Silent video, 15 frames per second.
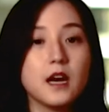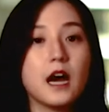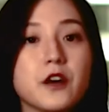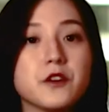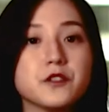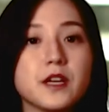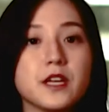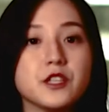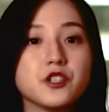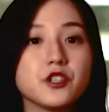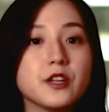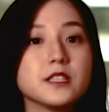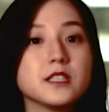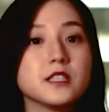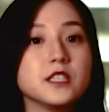I also
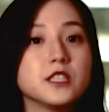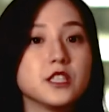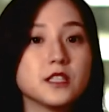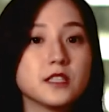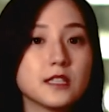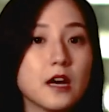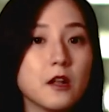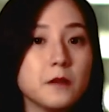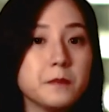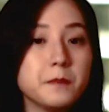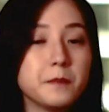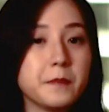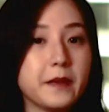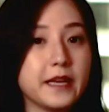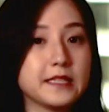enjoyed the teaching style
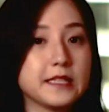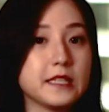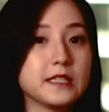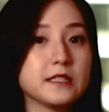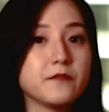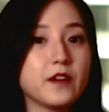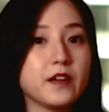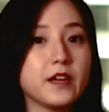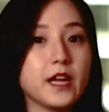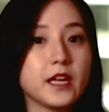as it is very